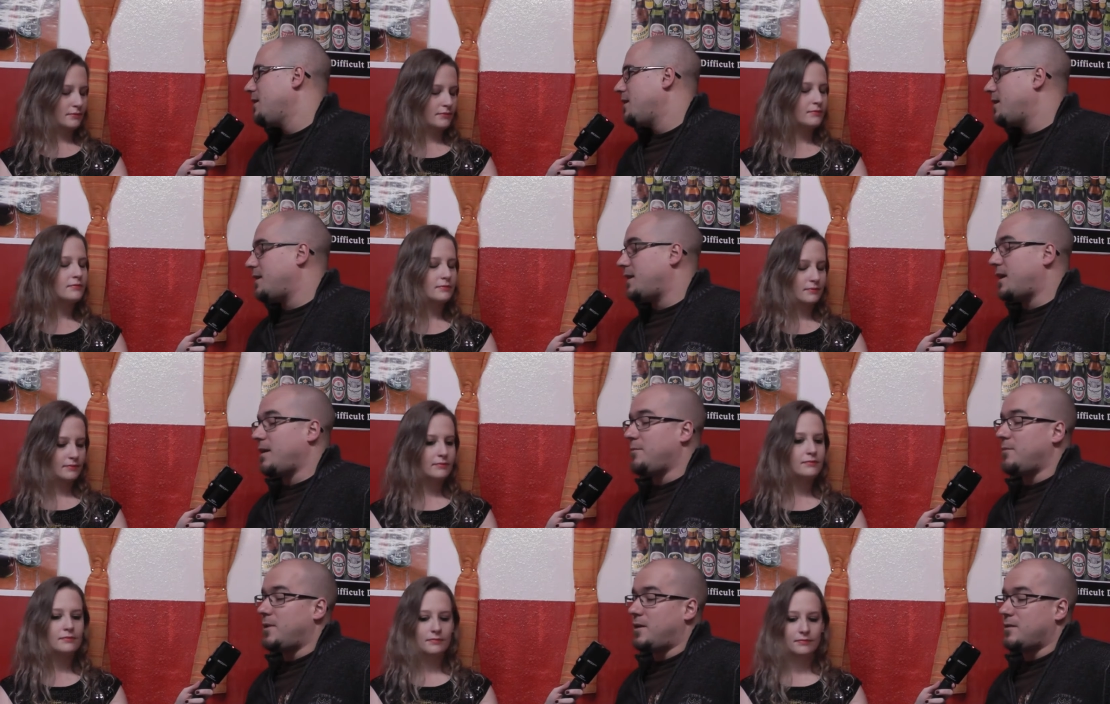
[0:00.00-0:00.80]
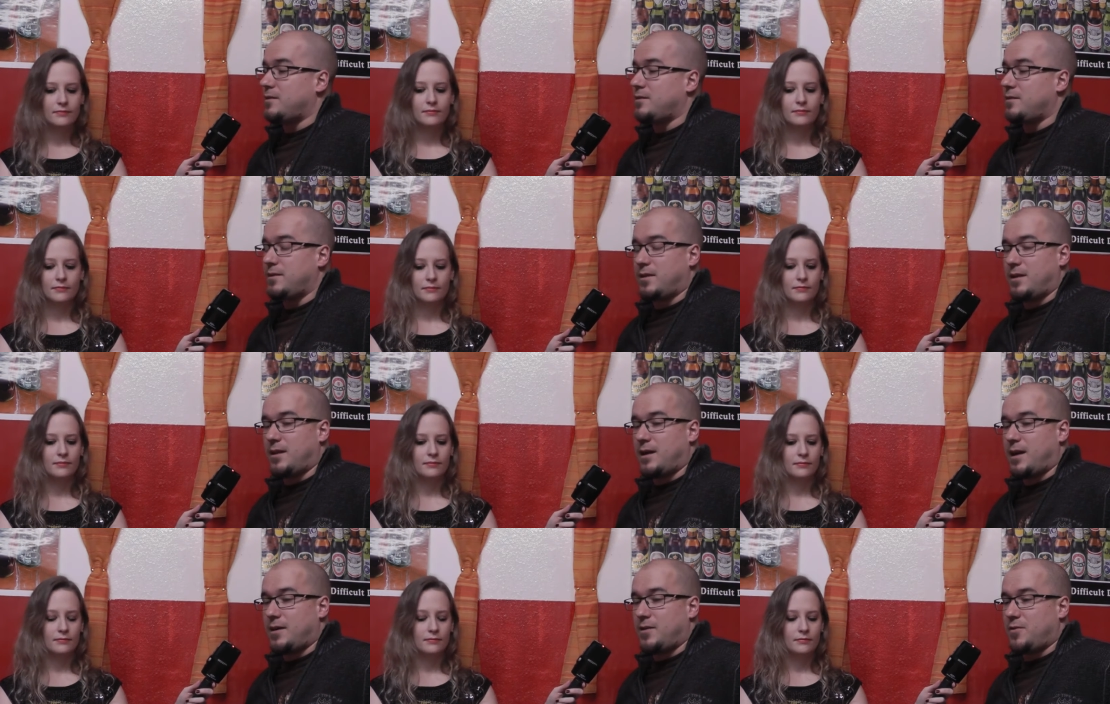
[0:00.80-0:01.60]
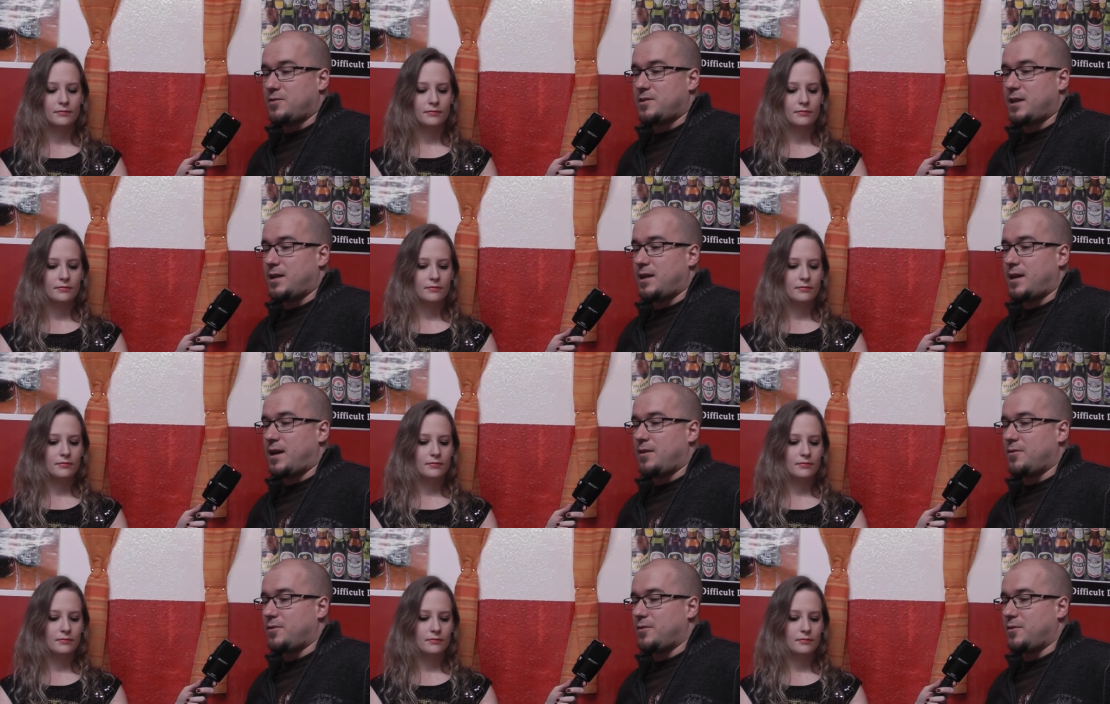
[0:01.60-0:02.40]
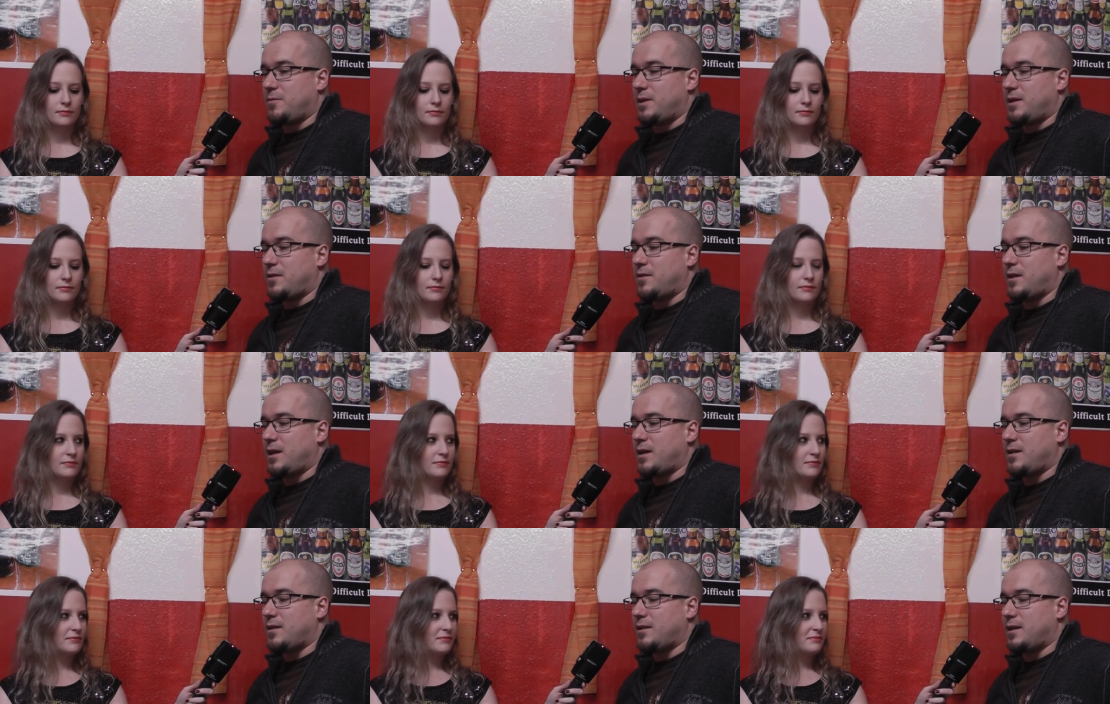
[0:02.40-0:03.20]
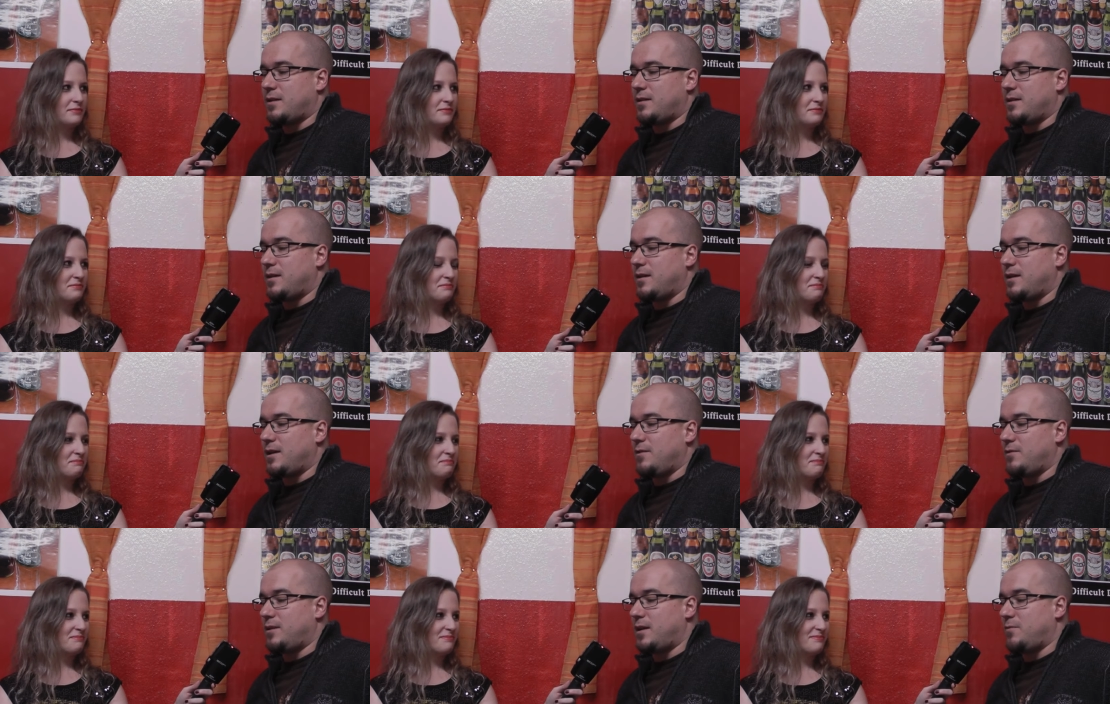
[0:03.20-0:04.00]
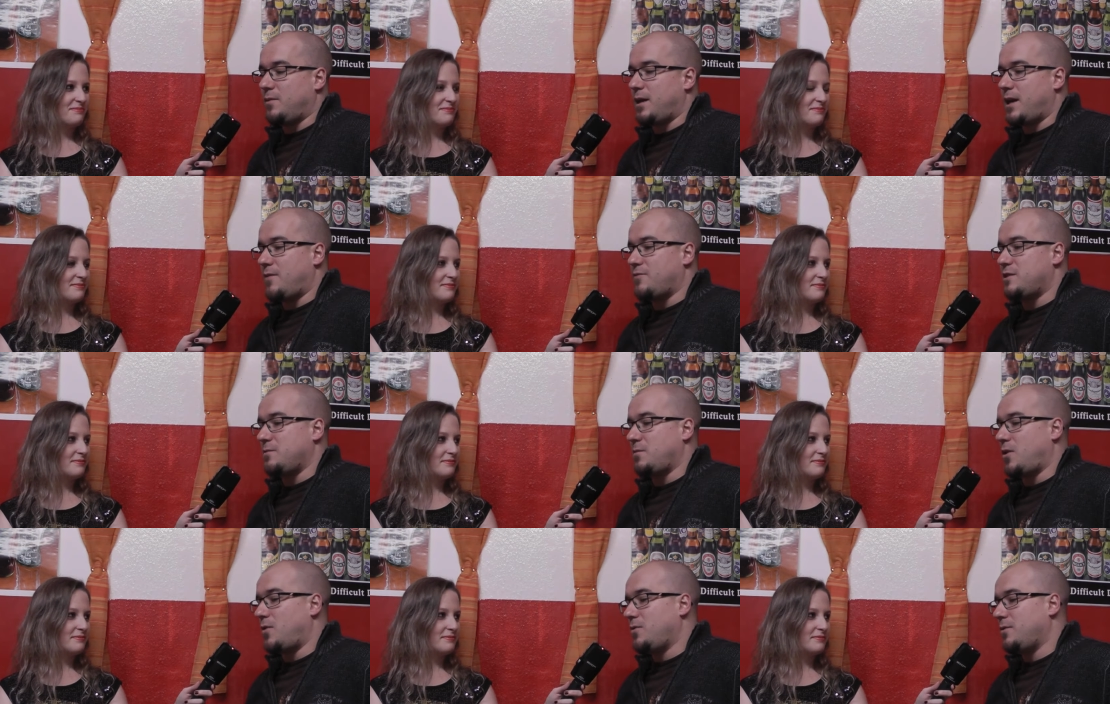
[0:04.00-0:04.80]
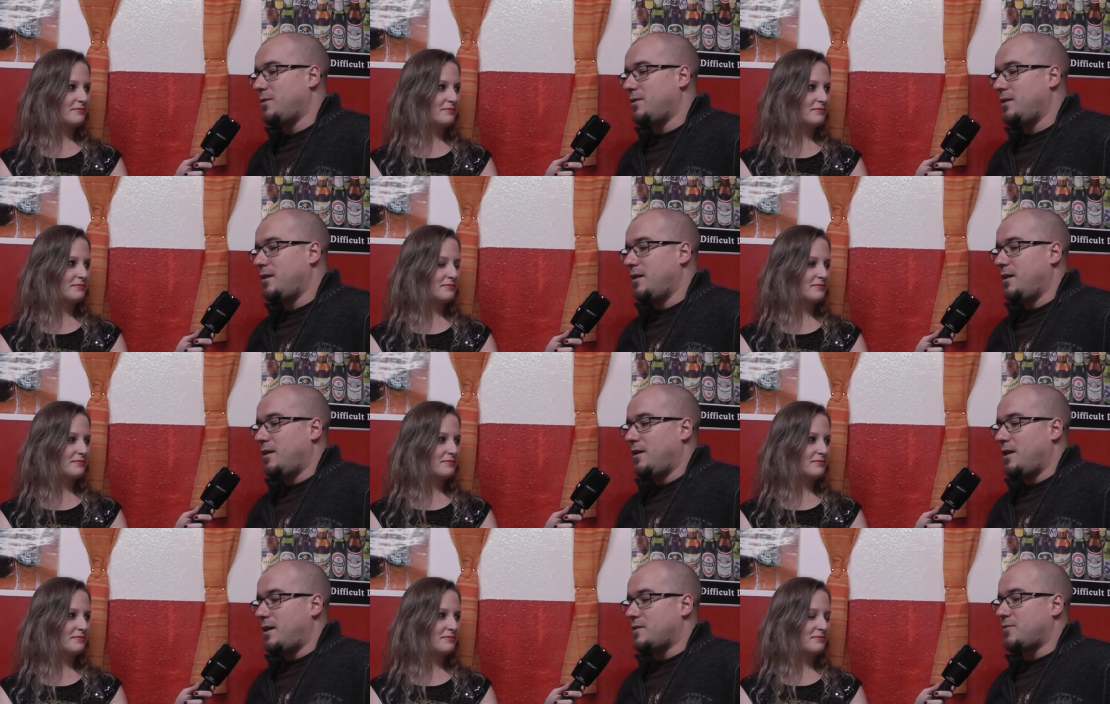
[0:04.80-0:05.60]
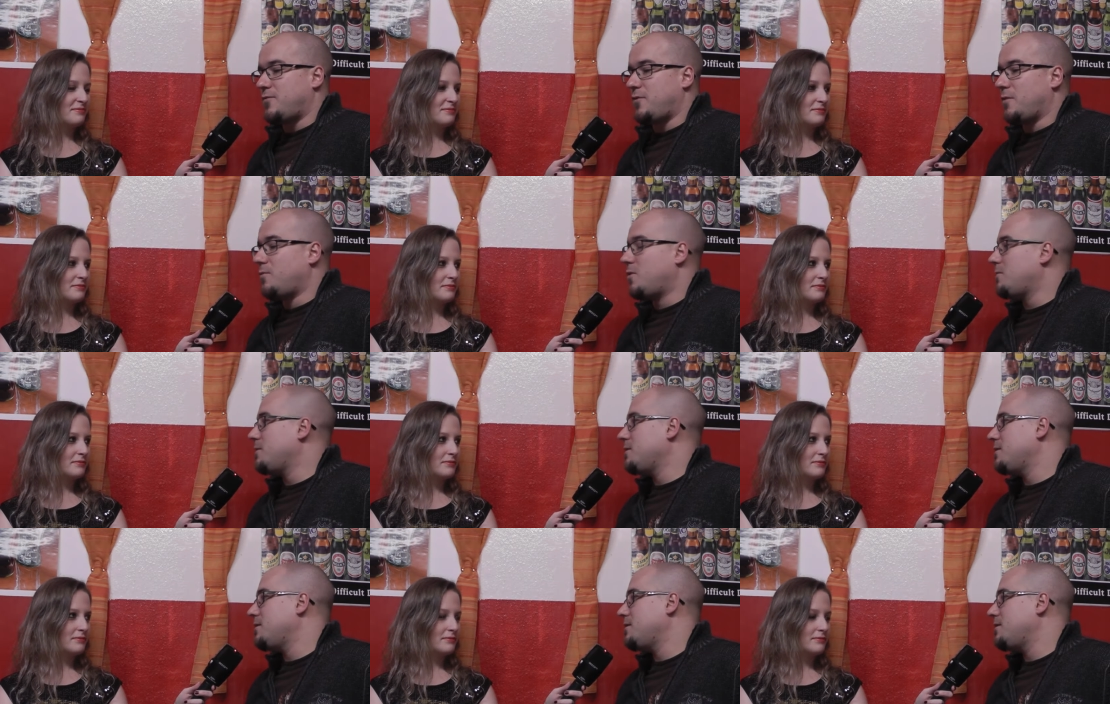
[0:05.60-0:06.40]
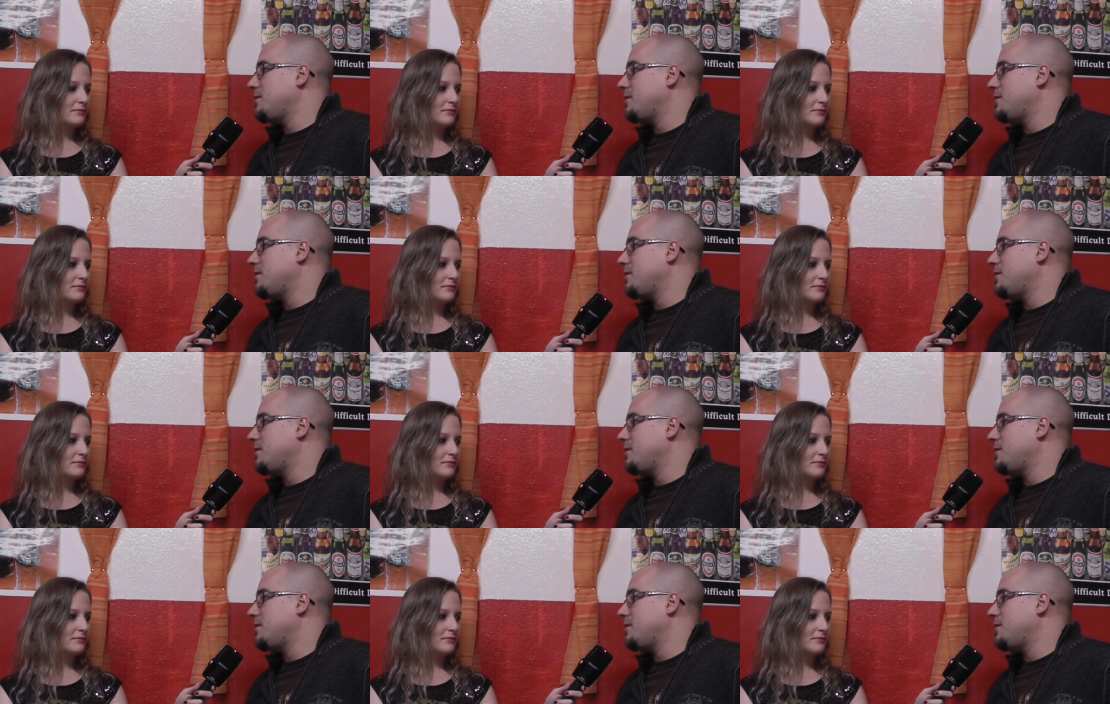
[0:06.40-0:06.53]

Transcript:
Speaker 1: And I'm not. Uh, I don't say that I look good, but I think that uh, that we have Simone as a front woman